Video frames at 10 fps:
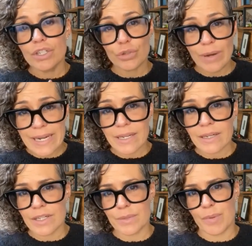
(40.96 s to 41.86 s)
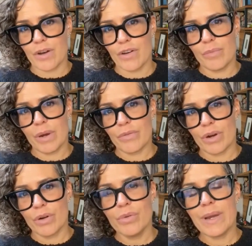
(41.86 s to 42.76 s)
training as part of my
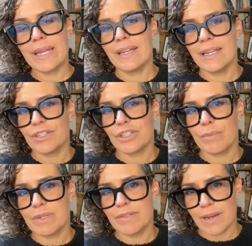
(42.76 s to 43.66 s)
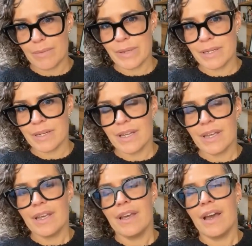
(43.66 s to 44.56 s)
role in leadership development,
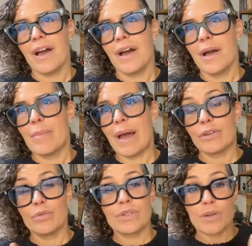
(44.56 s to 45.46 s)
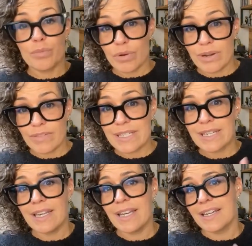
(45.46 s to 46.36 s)
and also
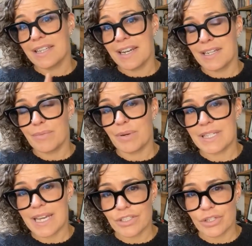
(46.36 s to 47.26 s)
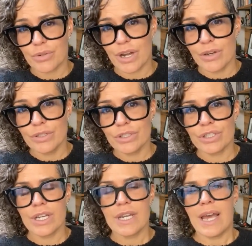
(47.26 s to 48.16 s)
previously as an enterprise agile
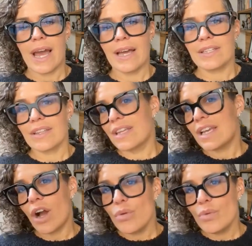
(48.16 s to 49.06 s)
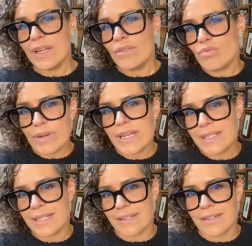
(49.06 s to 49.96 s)
coach. And the only
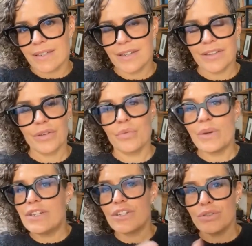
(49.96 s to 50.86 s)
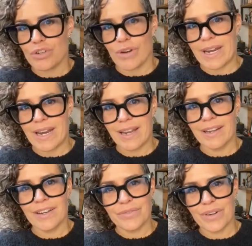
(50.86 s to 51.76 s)
reason that we do
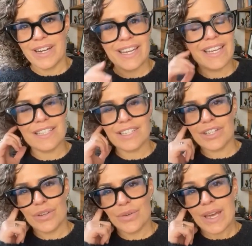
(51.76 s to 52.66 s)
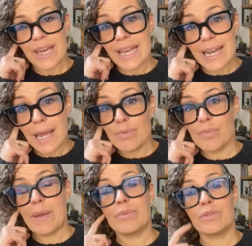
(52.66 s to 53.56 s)
training is to
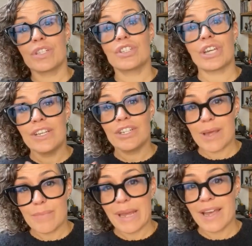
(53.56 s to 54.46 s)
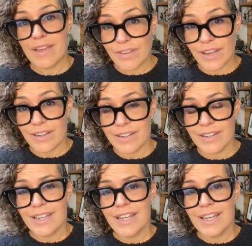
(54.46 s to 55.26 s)
enable people to change their behavior.